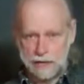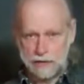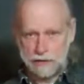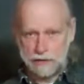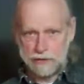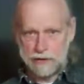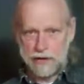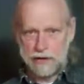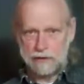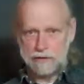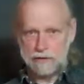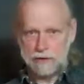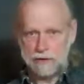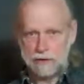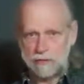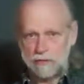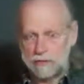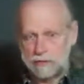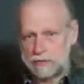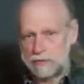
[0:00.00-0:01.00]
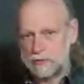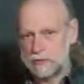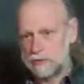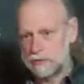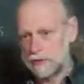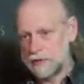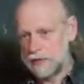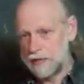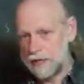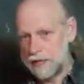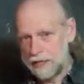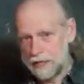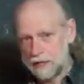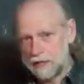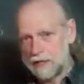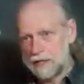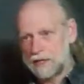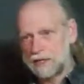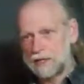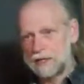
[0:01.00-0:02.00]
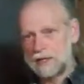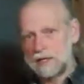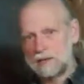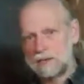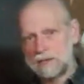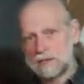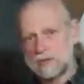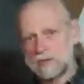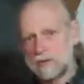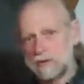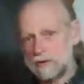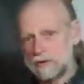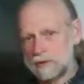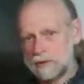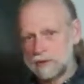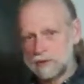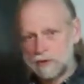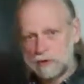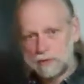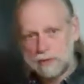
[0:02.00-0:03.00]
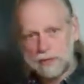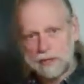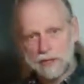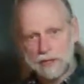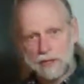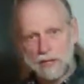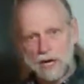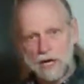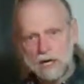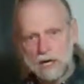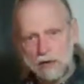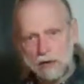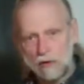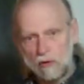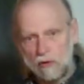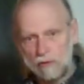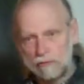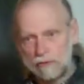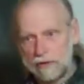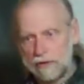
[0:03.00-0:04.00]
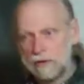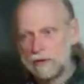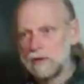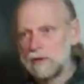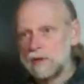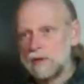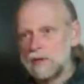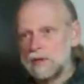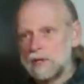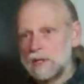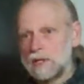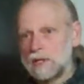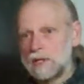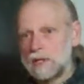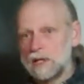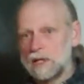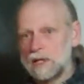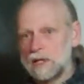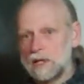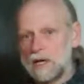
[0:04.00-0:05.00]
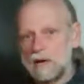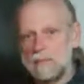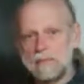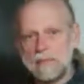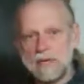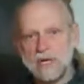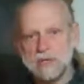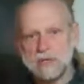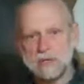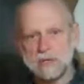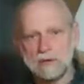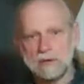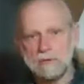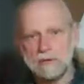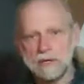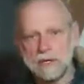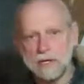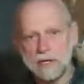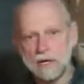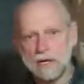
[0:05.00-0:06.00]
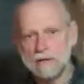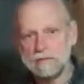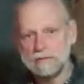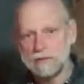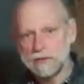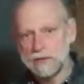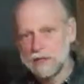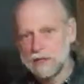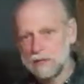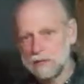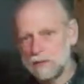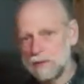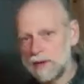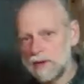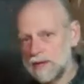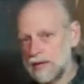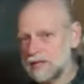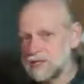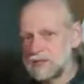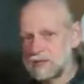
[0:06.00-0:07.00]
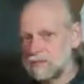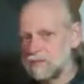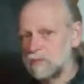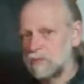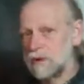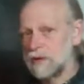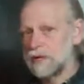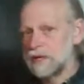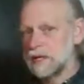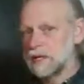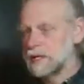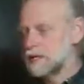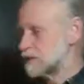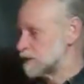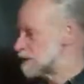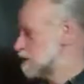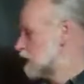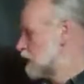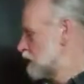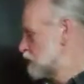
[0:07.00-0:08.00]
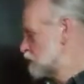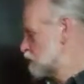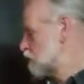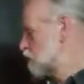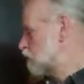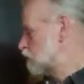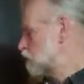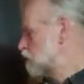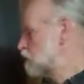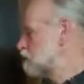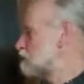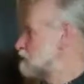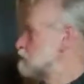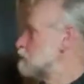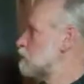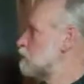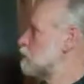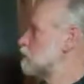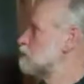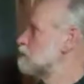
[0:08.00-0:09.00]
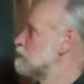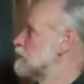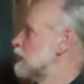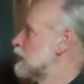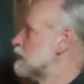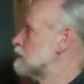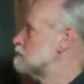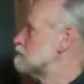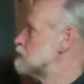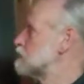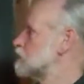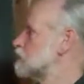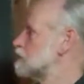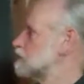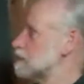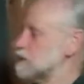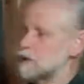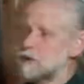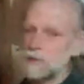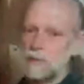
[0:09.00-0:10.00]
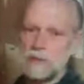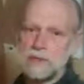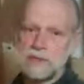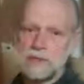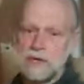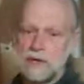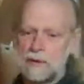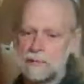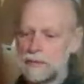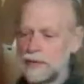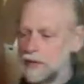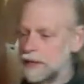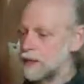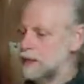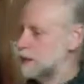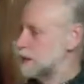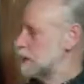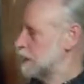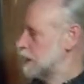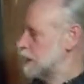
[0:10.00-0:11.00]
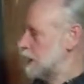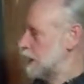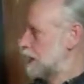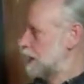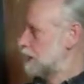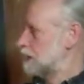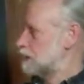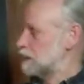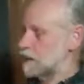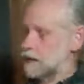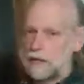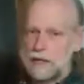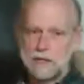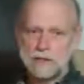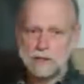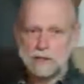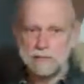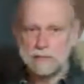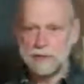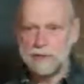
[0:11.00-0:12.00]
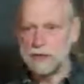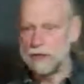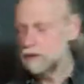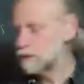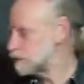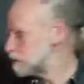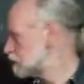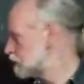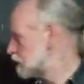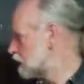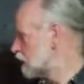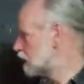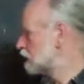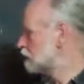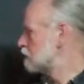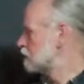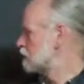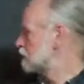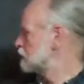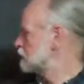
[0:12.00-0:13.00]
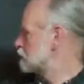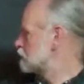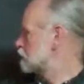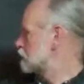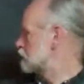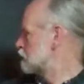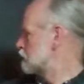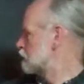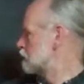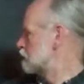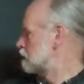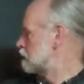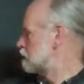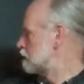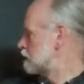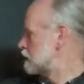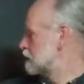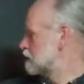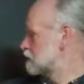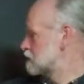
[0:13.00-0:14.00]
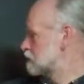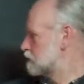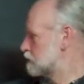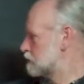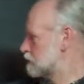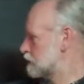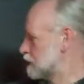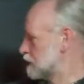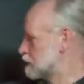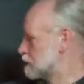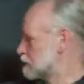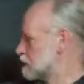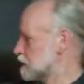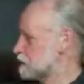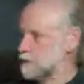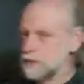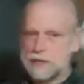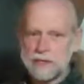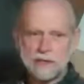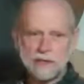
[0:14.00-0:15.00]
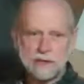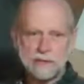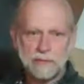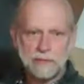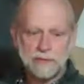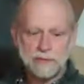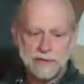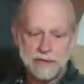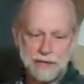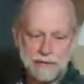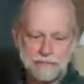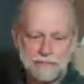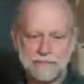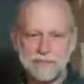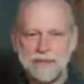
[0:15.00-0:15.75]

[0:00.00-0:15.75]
it'll carry it over through the night, like, like what's called in German a Kachelofen uh, a masonry oven. In a way, that's what it is. So there'll be more of that. So there's what's coming, and uh, and tomorrow uh, these two these two things I'll be dealing with them.